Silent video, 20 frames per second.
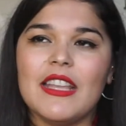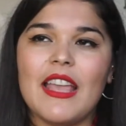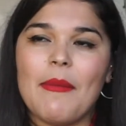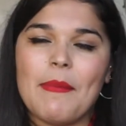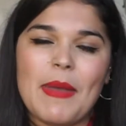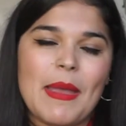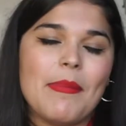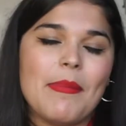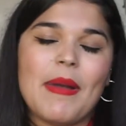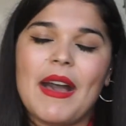
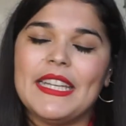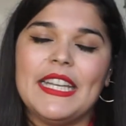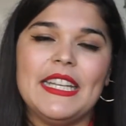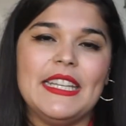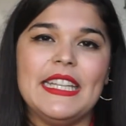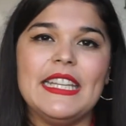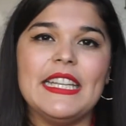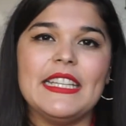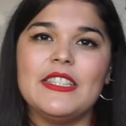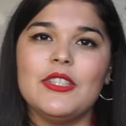my body
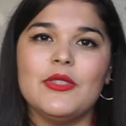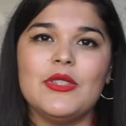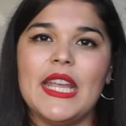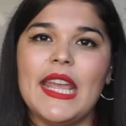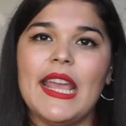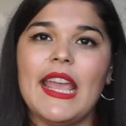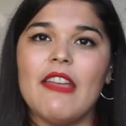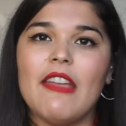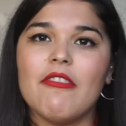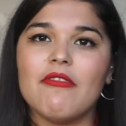needed to
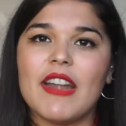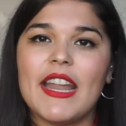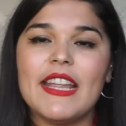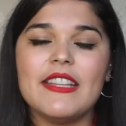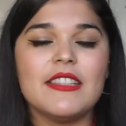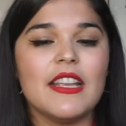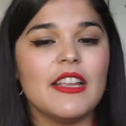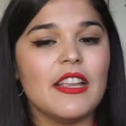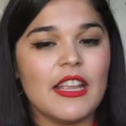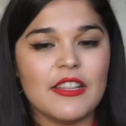take a
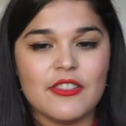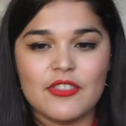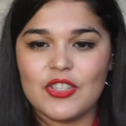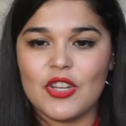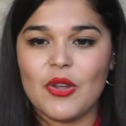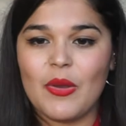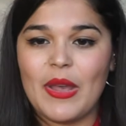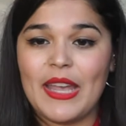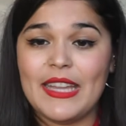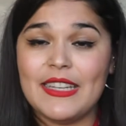rest, and
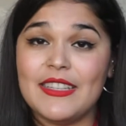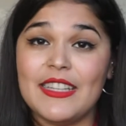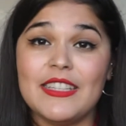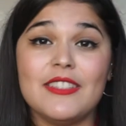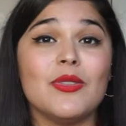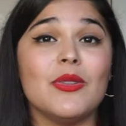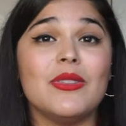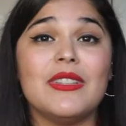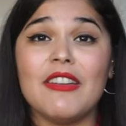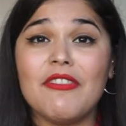so I did.
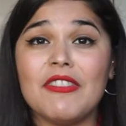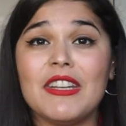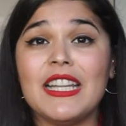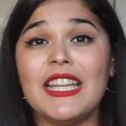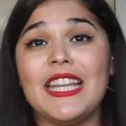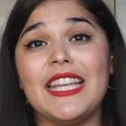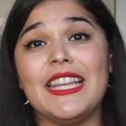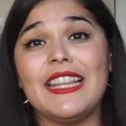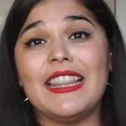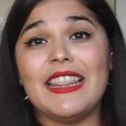So
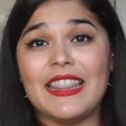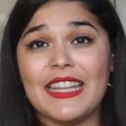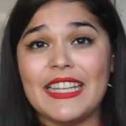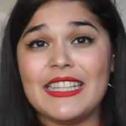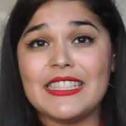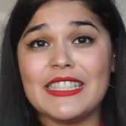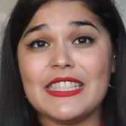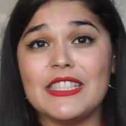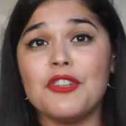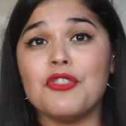definitely
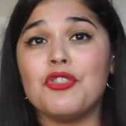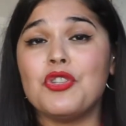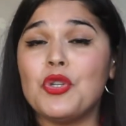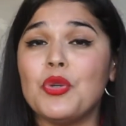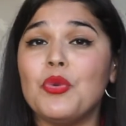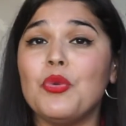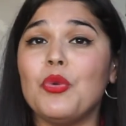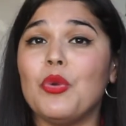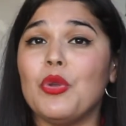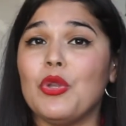listen
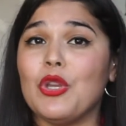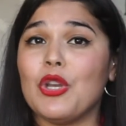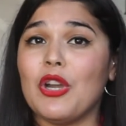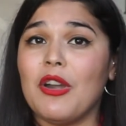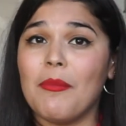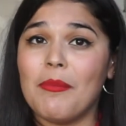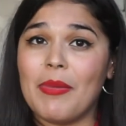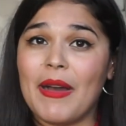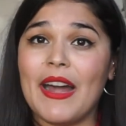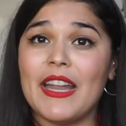to
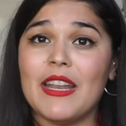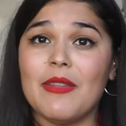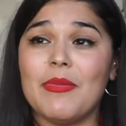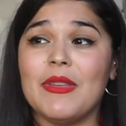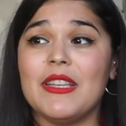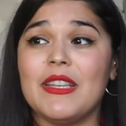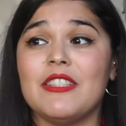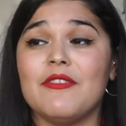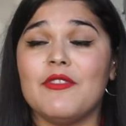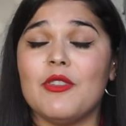your body,
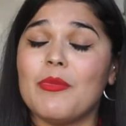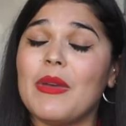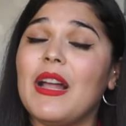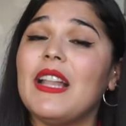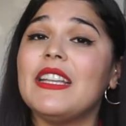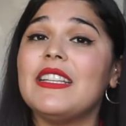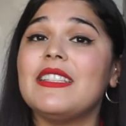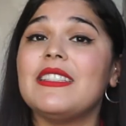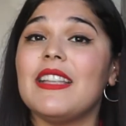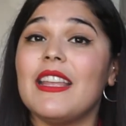because if your
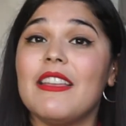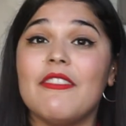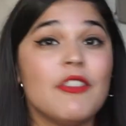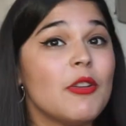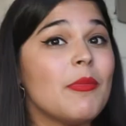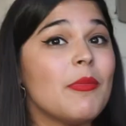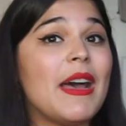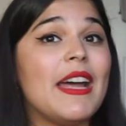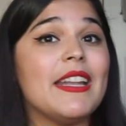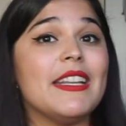
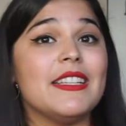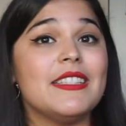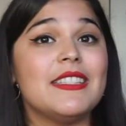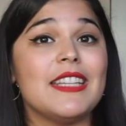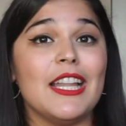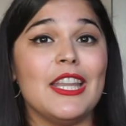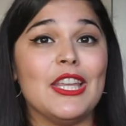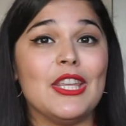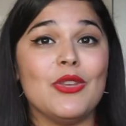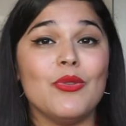body is
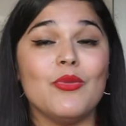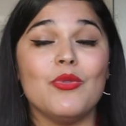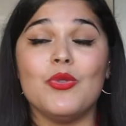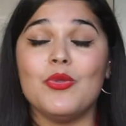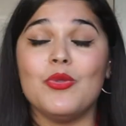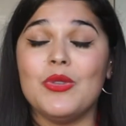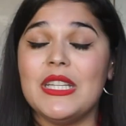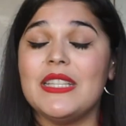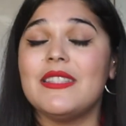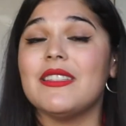telling you
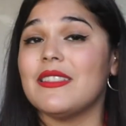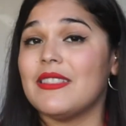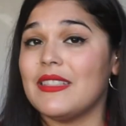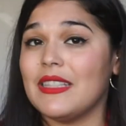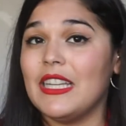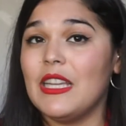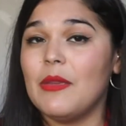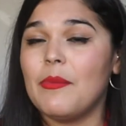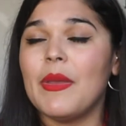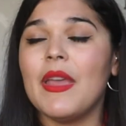you need to
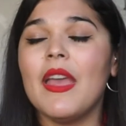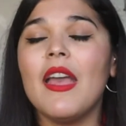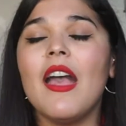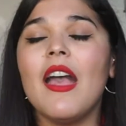sleep,